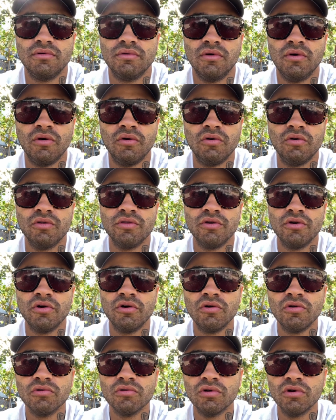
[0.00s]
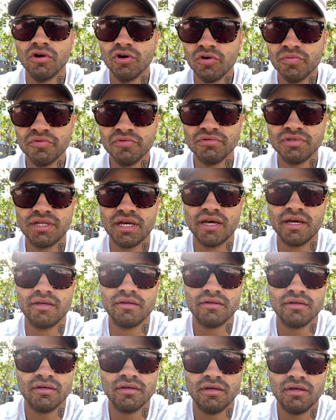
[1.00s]
all the whole global debt.
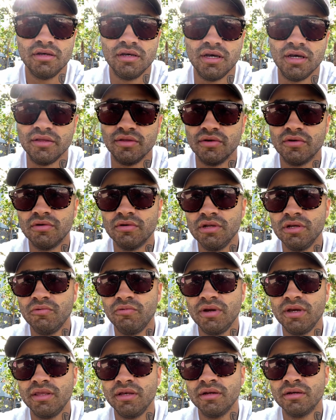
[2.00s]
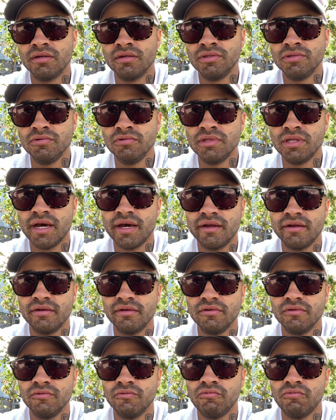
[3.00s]
And the only way they're going to do that,
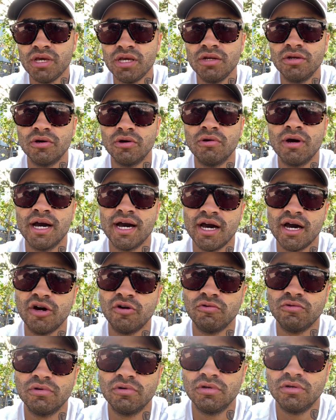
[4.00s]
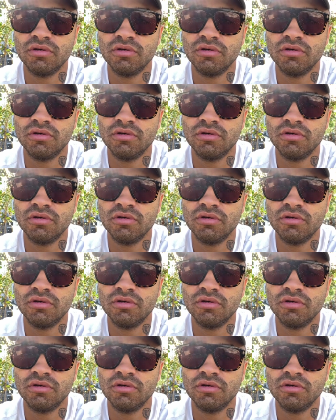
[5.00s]
we know how.